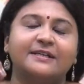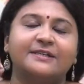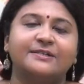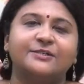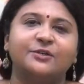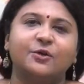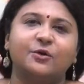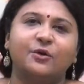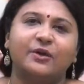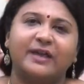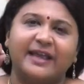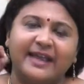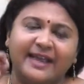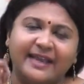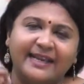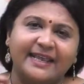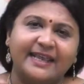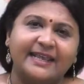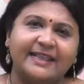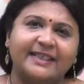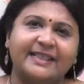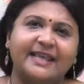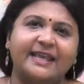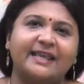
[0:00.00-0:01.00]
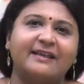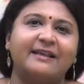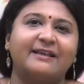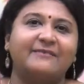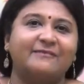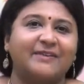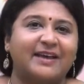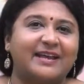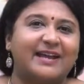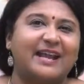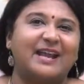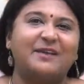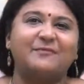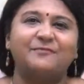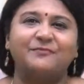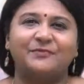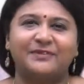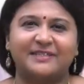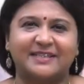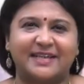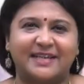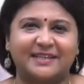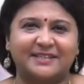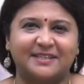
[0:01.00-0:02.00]
So anything where
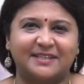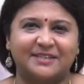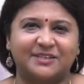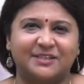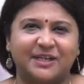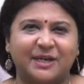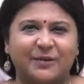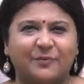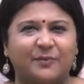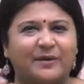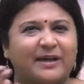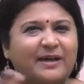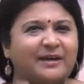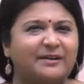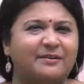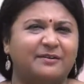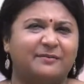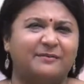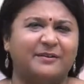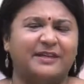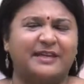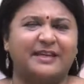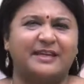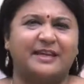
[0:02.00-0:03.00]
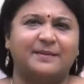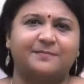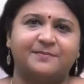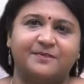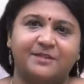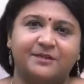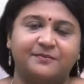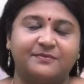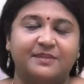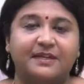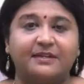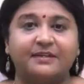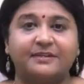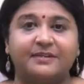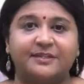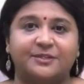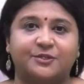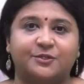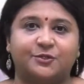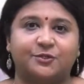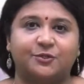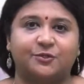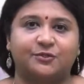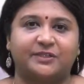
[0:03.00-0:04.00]
emphasis is required, we can observe that it
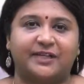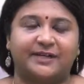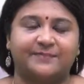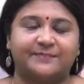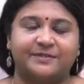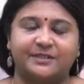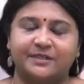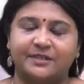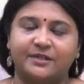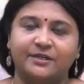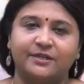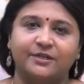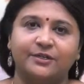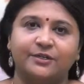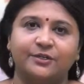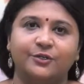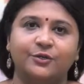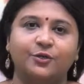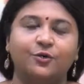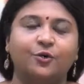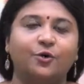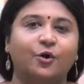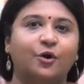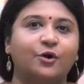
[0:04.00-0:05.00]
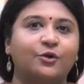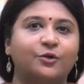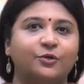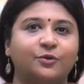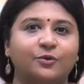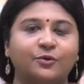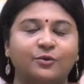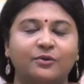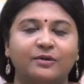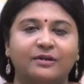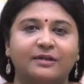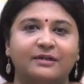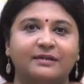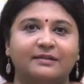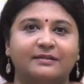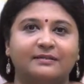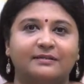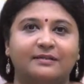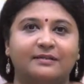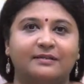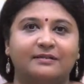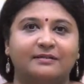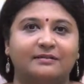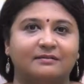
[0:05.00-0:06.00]
is 2 times. You go to
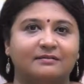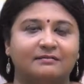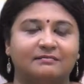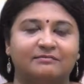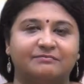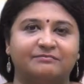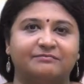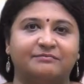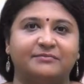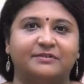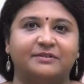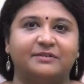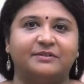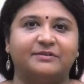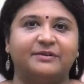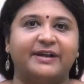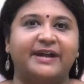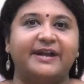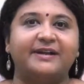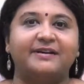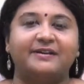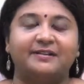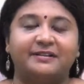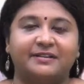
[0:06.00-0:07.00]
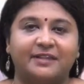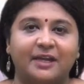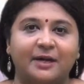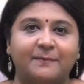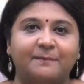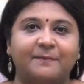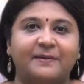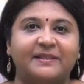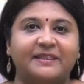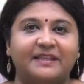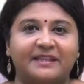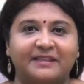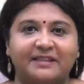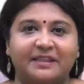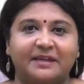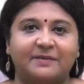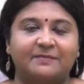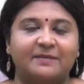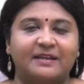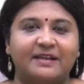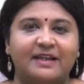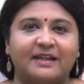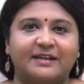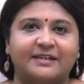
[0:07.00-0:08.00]
the great Tirupati
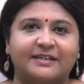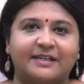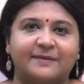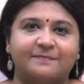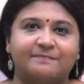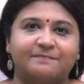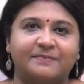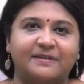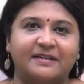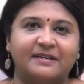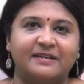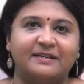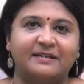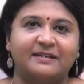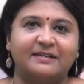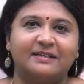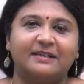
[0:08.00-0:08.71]
Tirumala temple,